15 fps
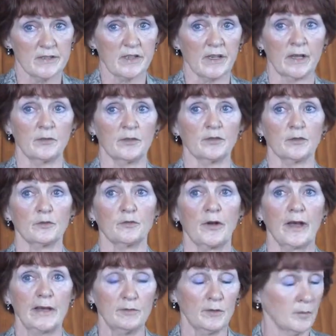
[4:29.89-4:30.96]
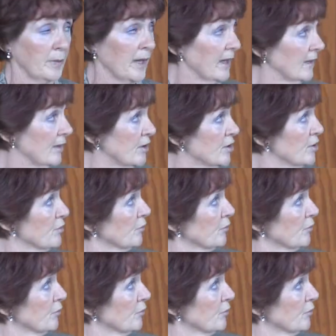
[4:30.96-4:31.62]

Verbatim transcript: a kind of a survival package